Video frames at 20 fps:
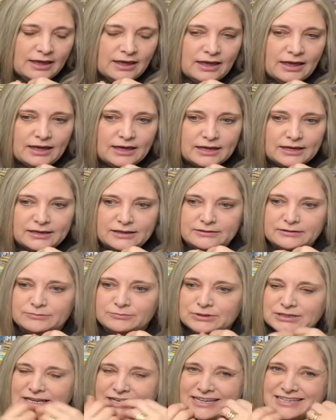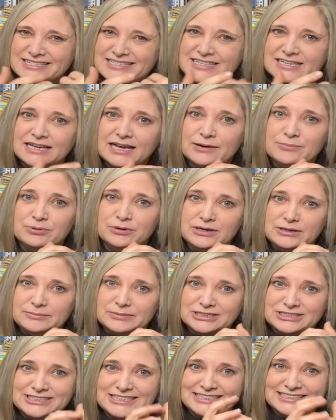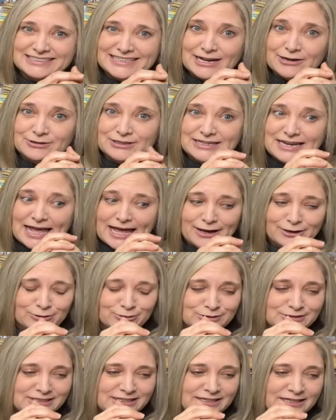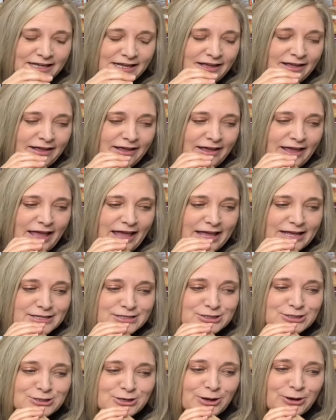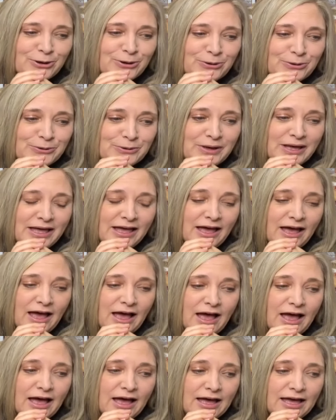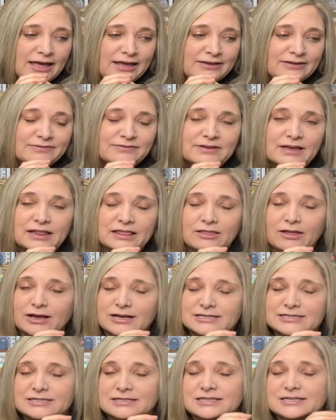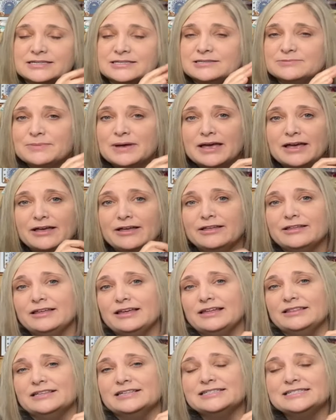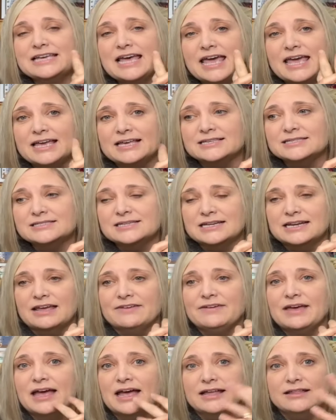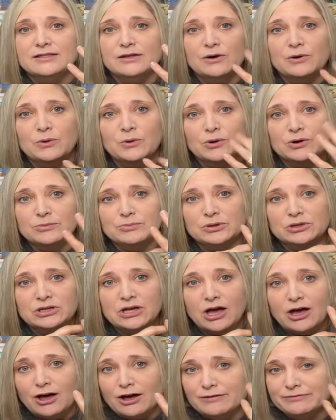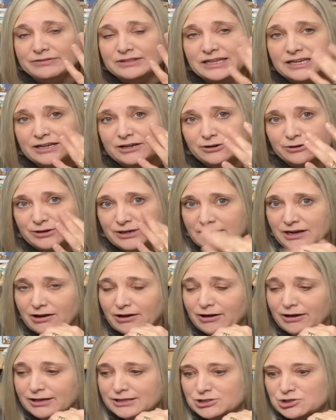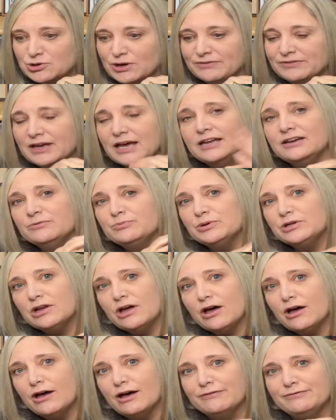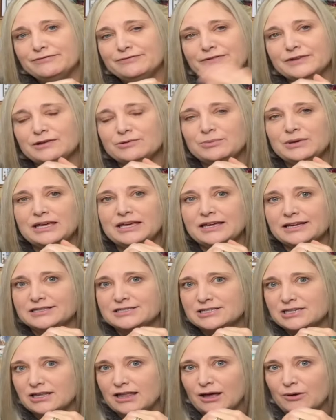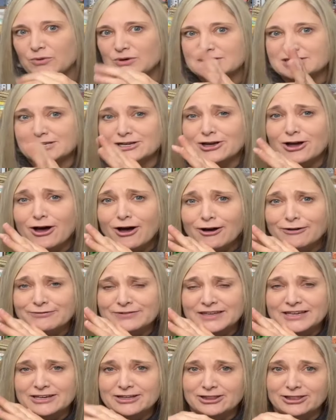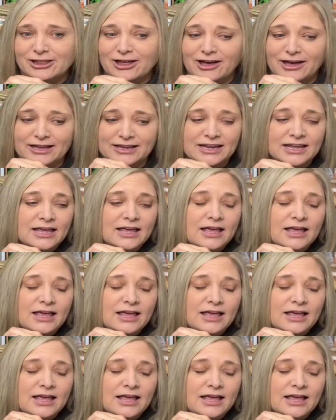And when I get sick, I pretty much get down and out. And so I've lost the smell and the taste, and I've had the horrible cough lingering on. So I've kind of put off filming until I wasn't coughing a lot.